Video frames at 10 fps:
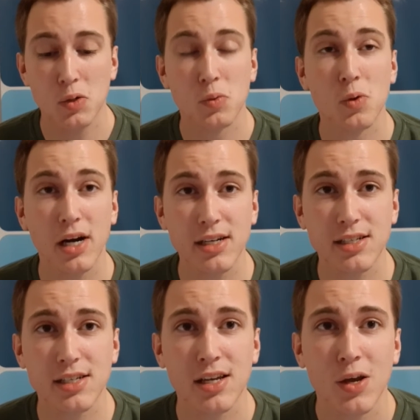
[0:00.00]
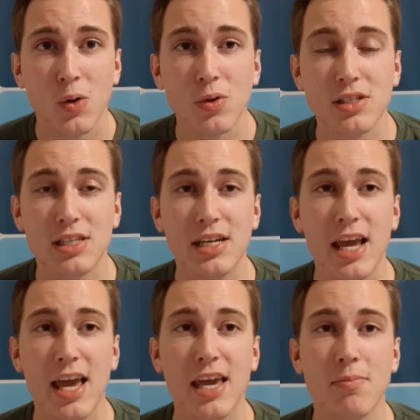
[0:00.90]
What was the
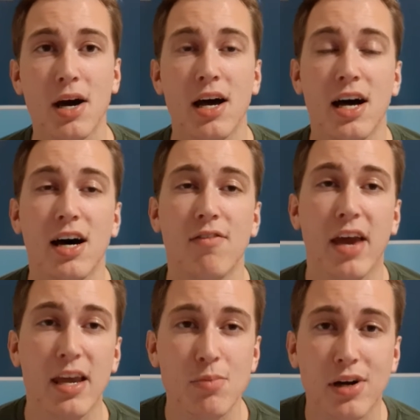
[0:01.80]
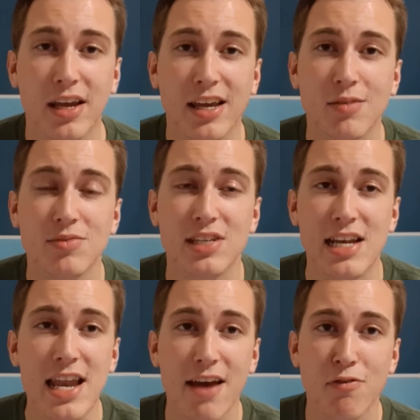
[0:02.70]
name of
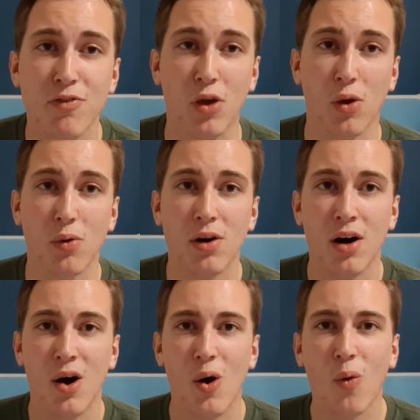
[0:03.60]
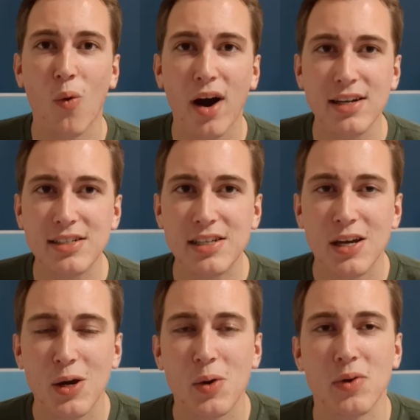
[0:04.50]
Abraham's nephew? What
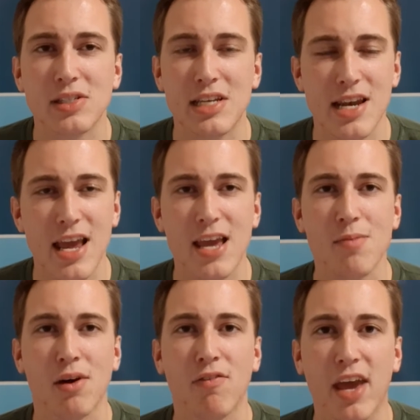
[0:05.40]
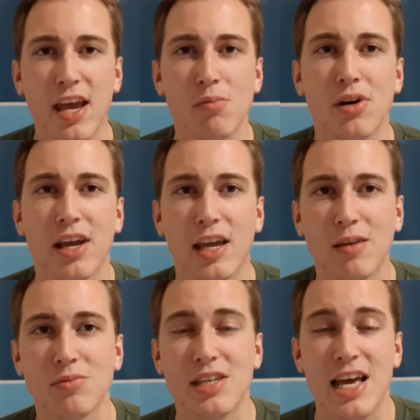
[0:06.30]
was the name of
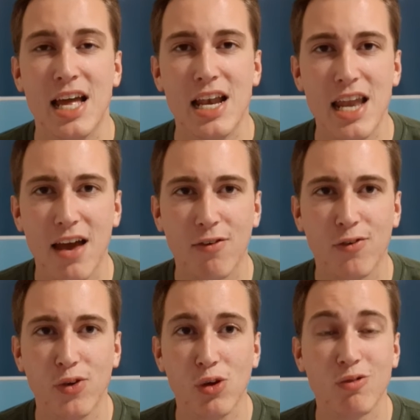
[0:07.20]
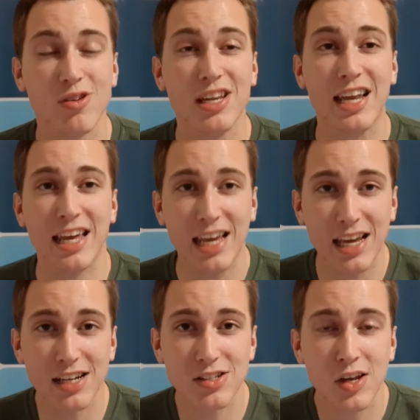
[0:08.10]
Abraham's nephew? If you need a
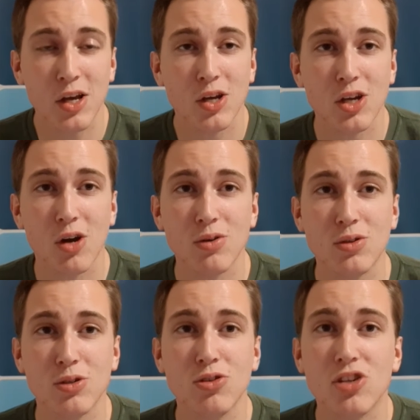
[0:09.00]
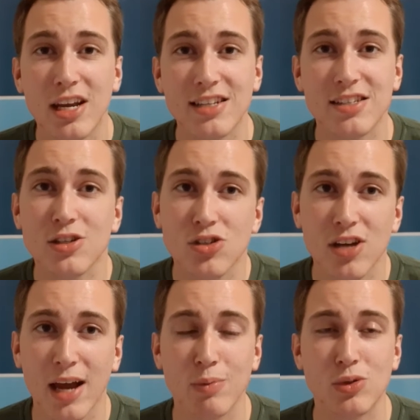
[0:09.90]
hint, go to Genesis
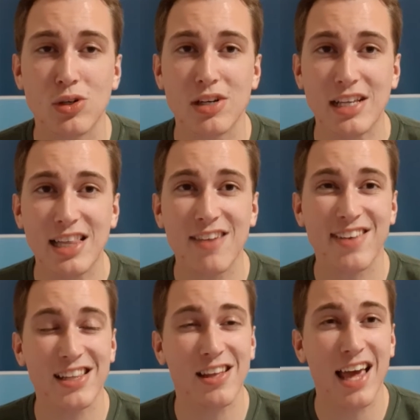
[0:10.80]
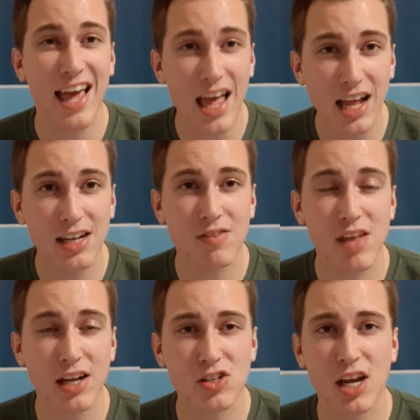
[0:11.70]
chapter 11. At the end of
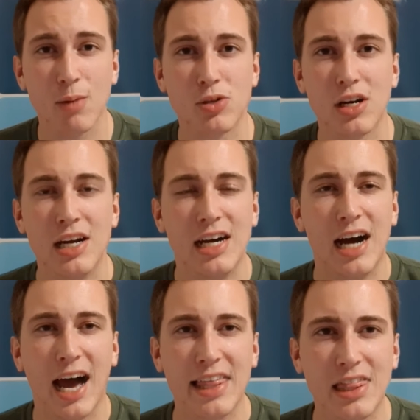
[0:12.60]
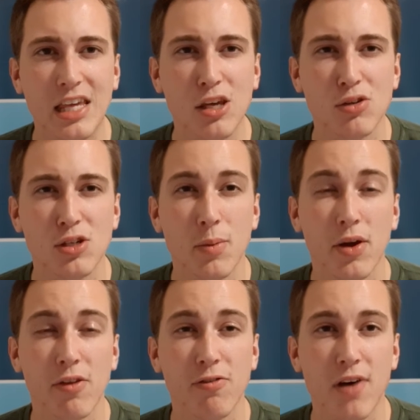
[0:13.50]
that chapter, I think you should be
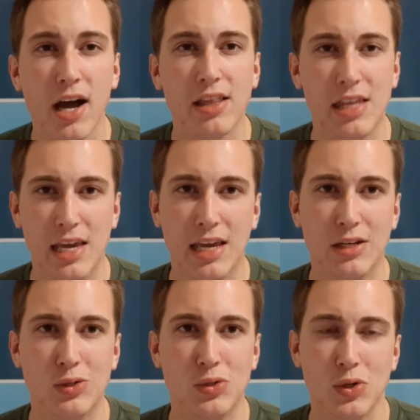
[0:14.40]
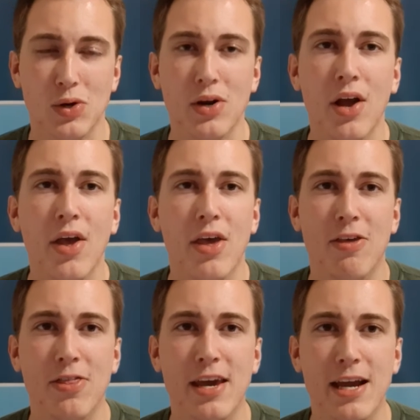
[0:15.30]
able to find the answer
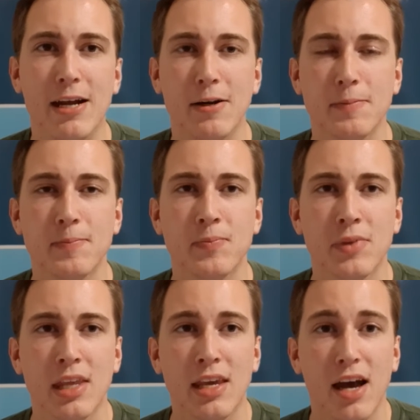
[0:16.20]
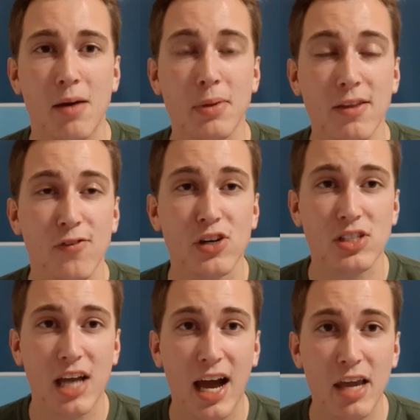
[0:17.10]
there. Uh, be the
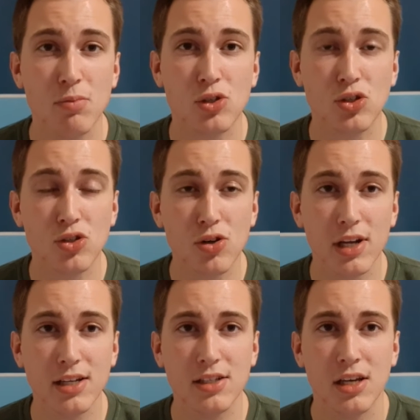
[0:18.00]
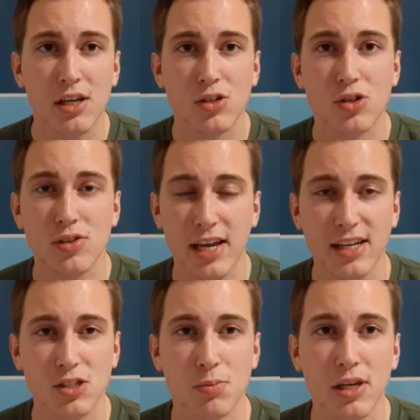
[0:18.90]
first Hype student to
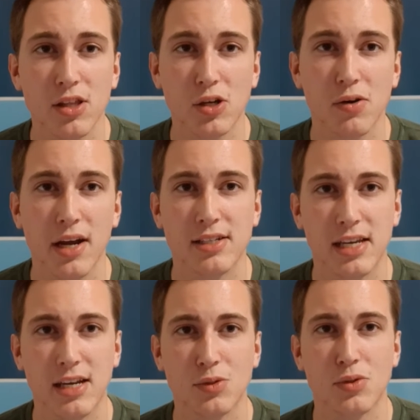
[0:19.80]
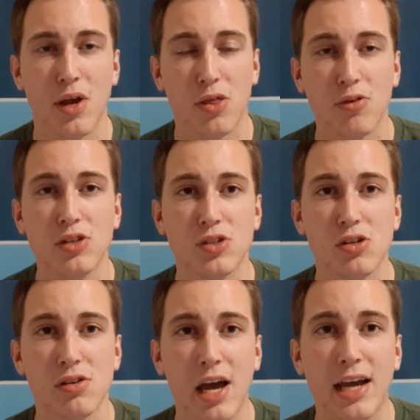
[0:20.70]
text me the correct answer at
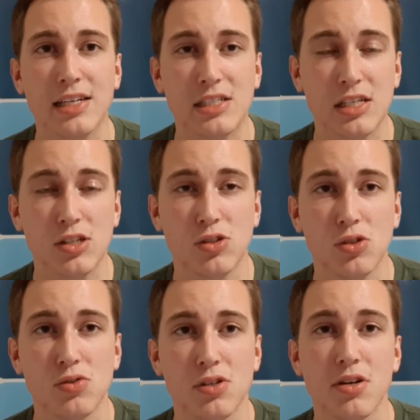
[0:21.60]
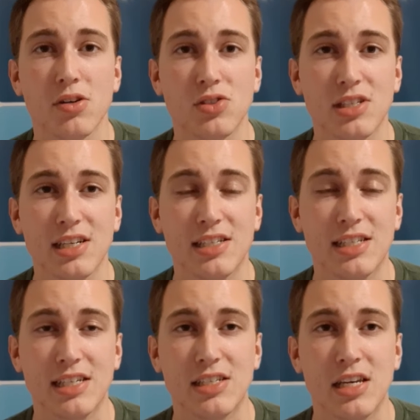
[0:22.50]
309 620
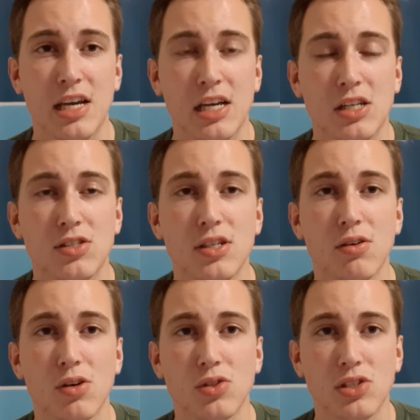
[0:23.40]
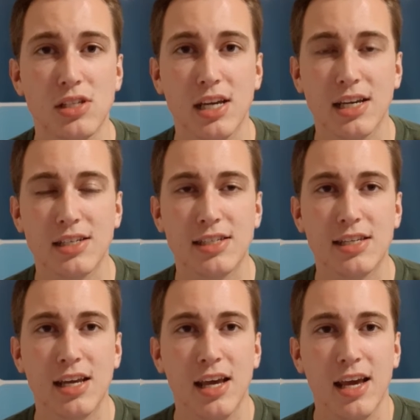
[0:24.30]
6606.